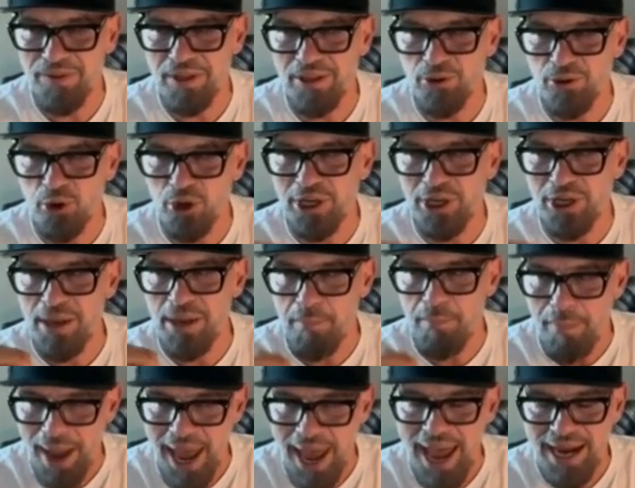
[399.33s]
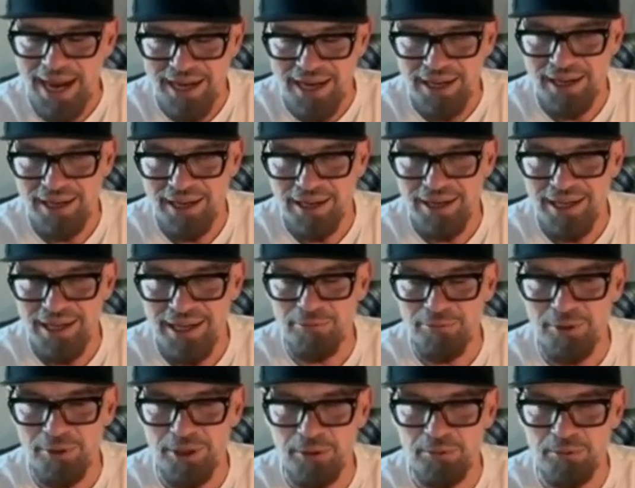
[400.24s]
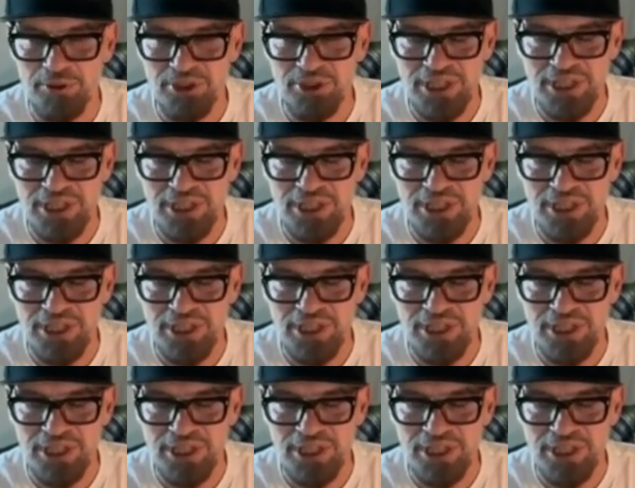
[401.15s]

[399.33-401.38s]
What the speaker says: looking back, it was